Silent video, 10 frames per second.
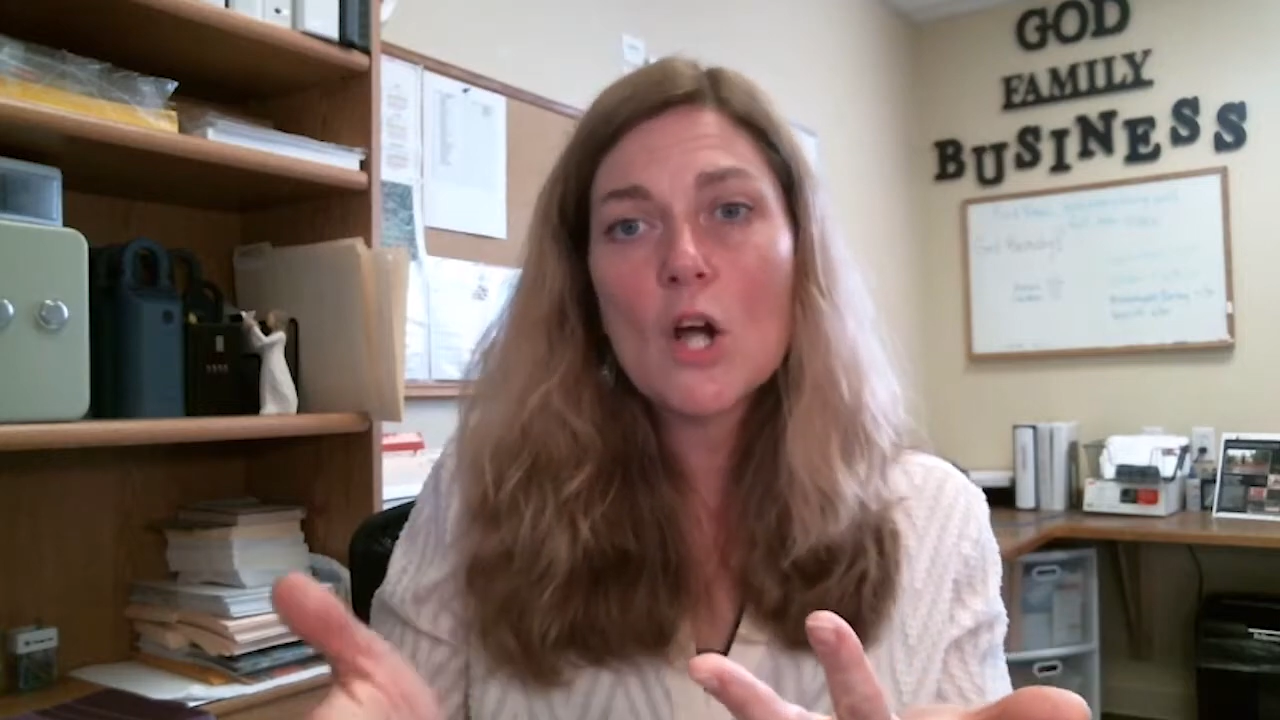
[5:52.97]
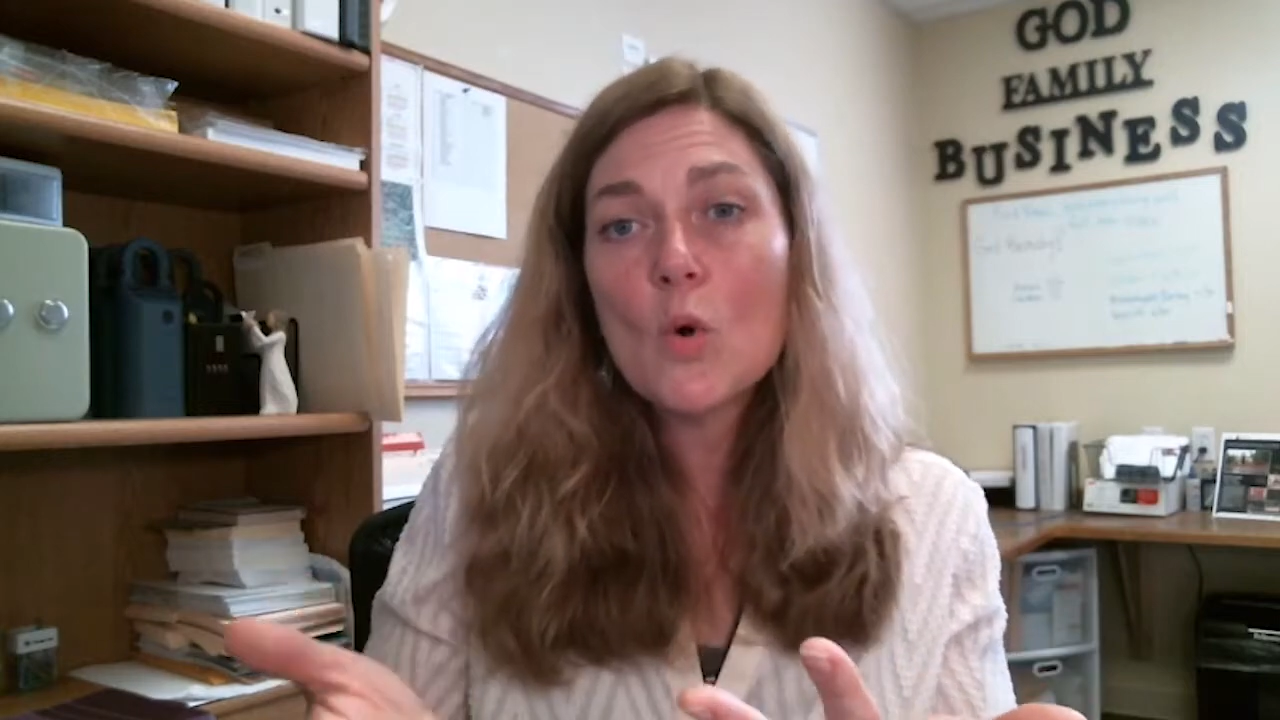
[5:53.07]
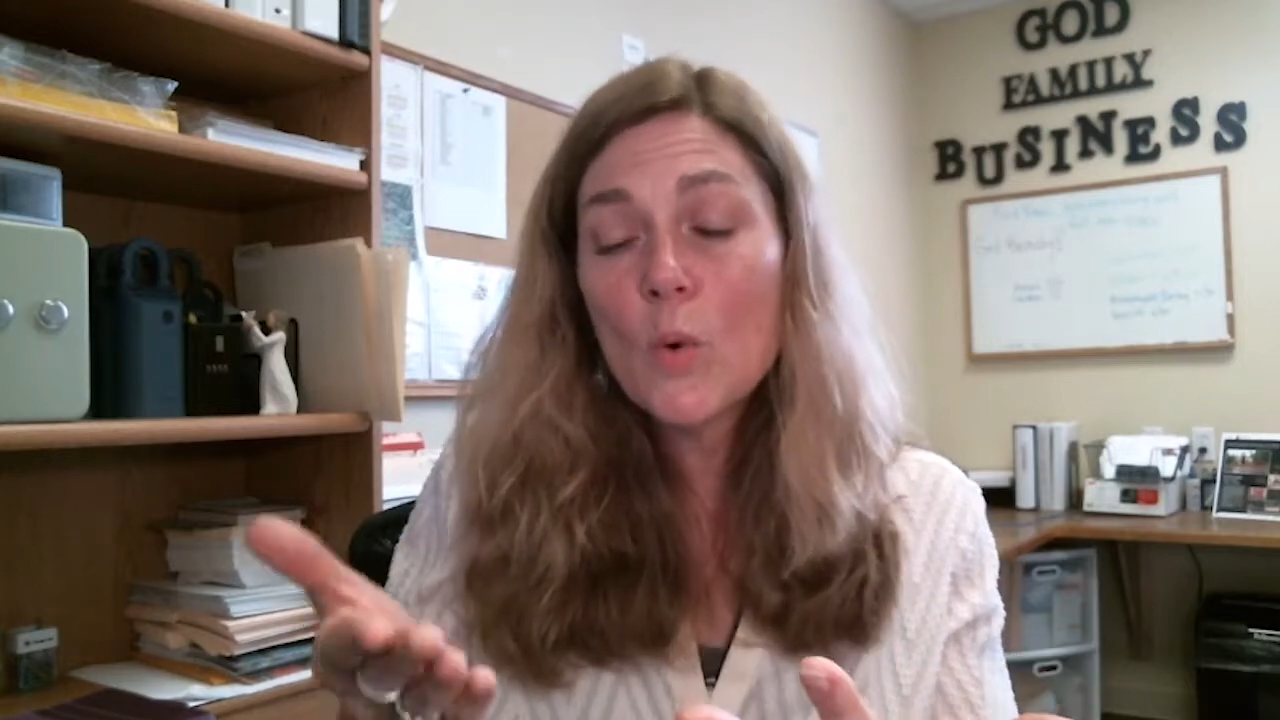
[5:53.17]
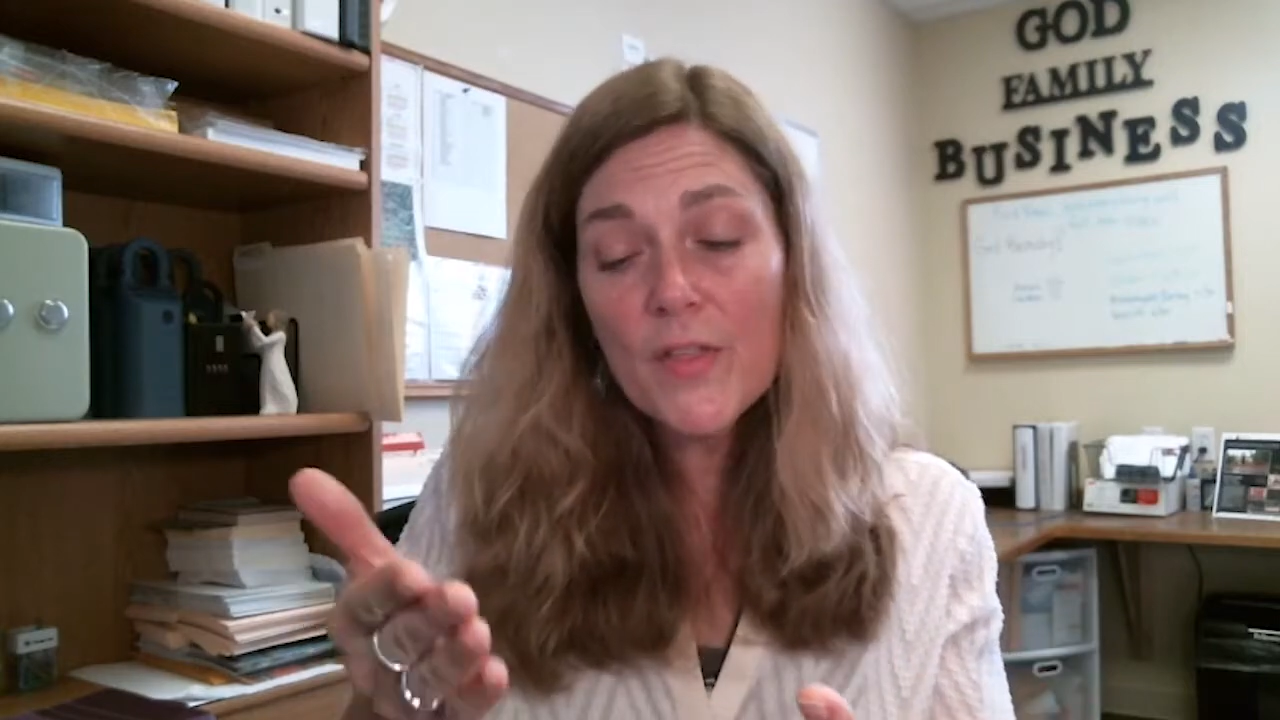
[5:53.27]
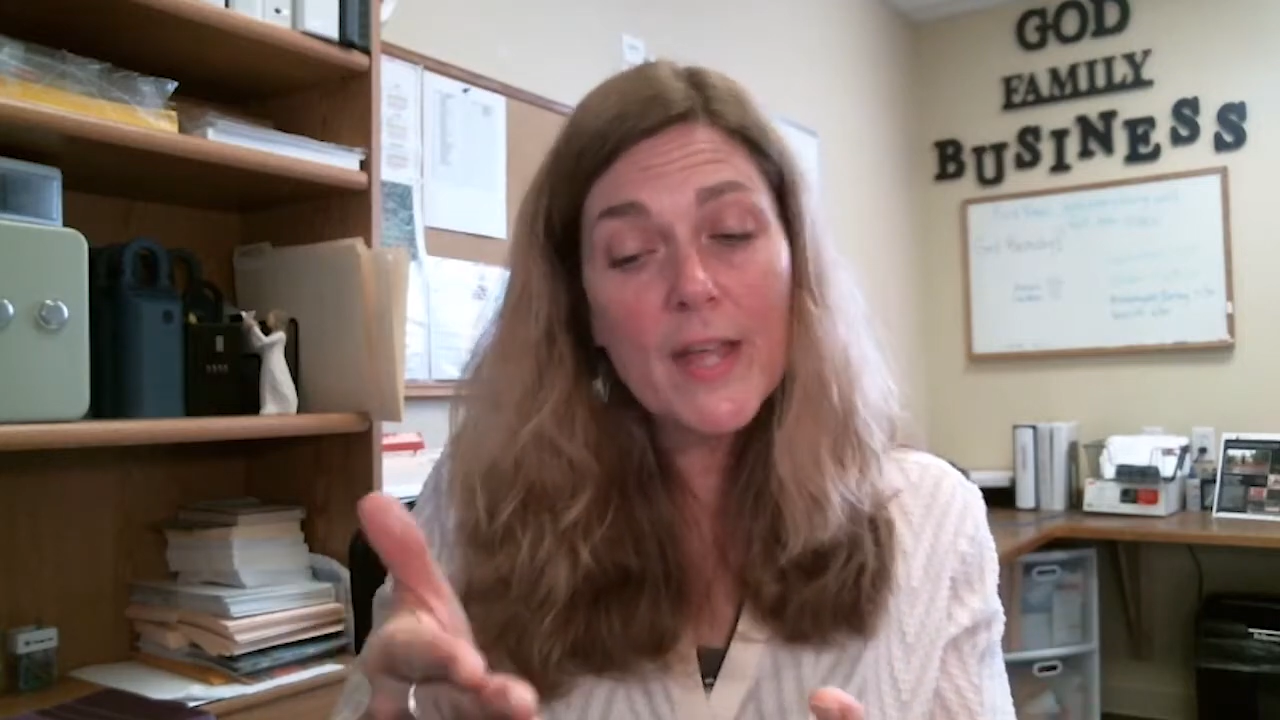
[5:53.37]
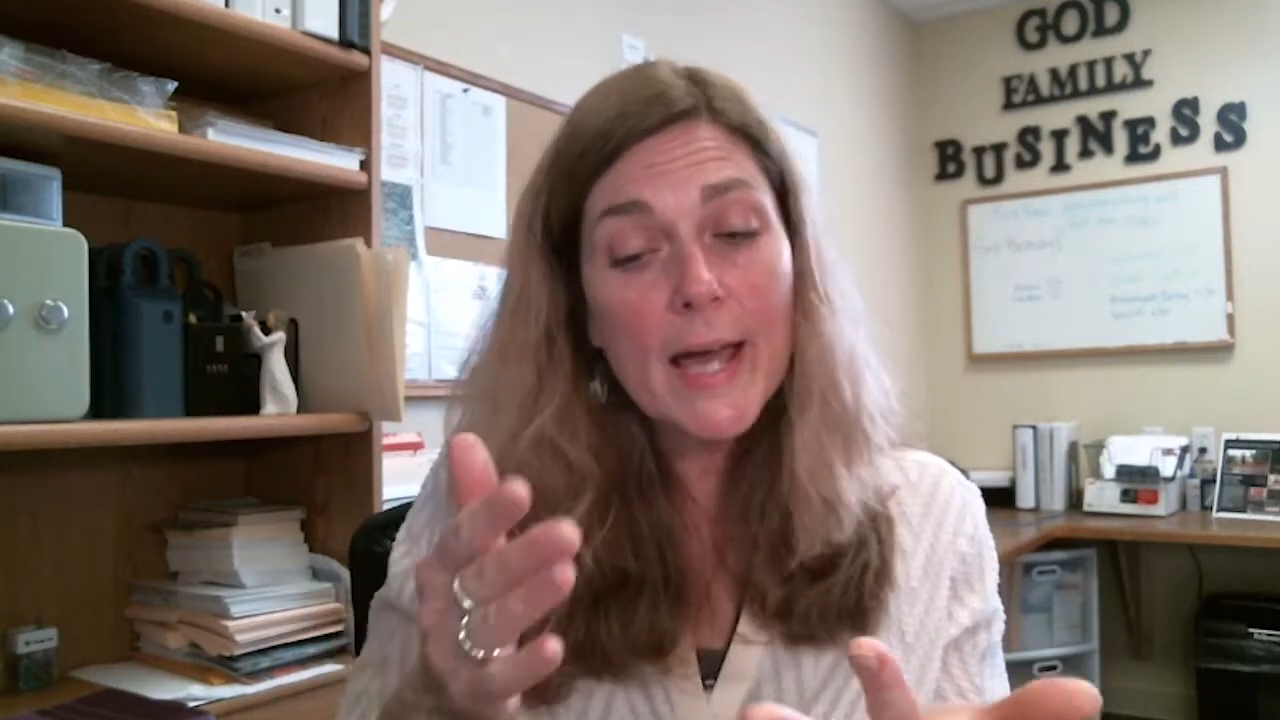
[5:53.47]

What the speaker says: with the